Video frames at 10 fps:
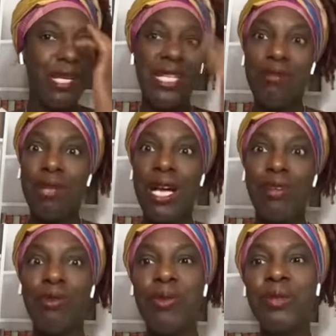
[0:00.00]
being a
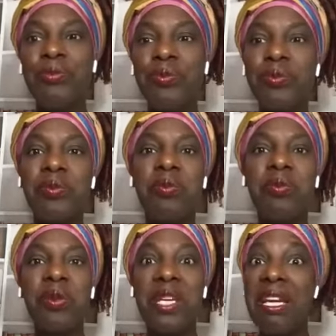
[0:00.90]
Black woman.
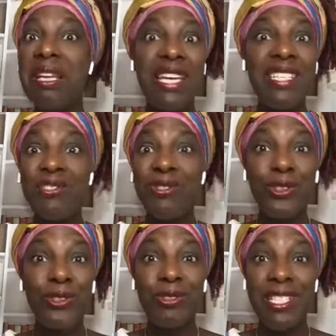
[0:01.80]
And that's the
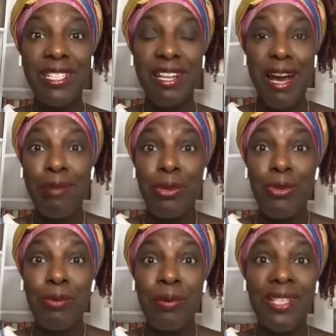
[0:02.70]
first reason. I'm a
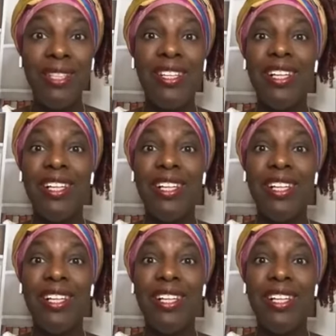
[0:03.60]
woman.